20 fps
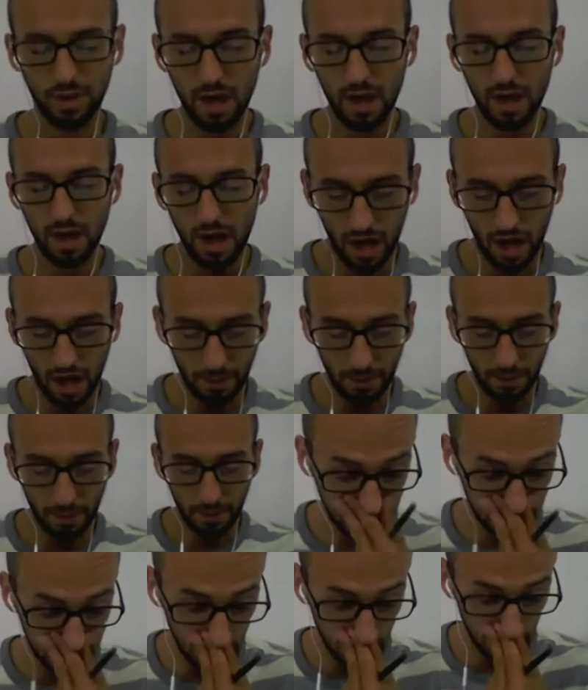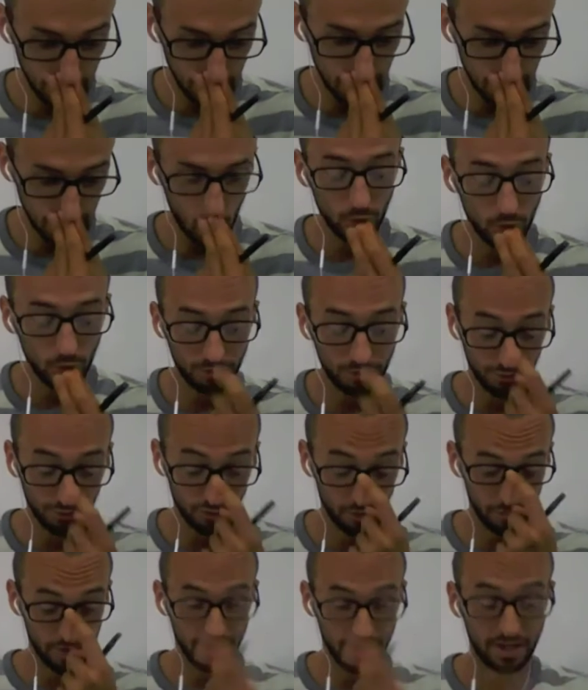I actually heard this quote from
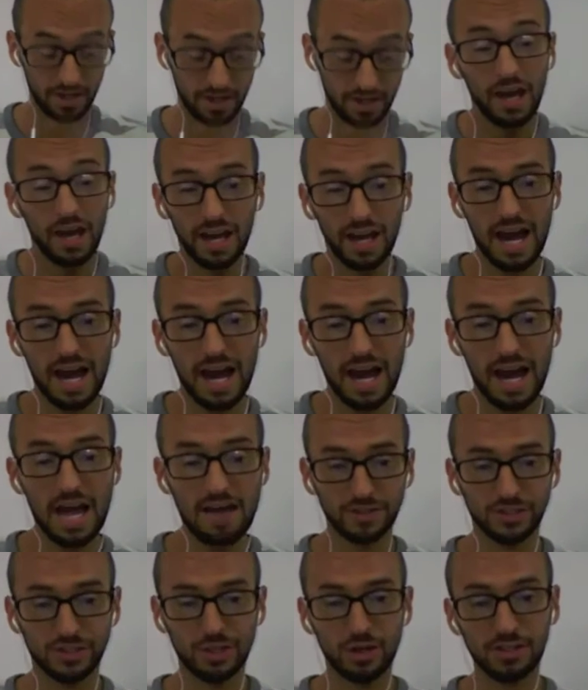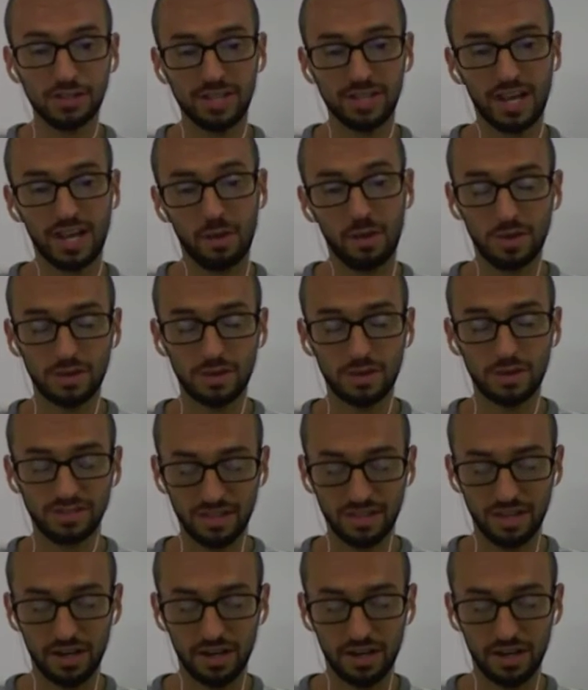a guy off of Shark Tank once.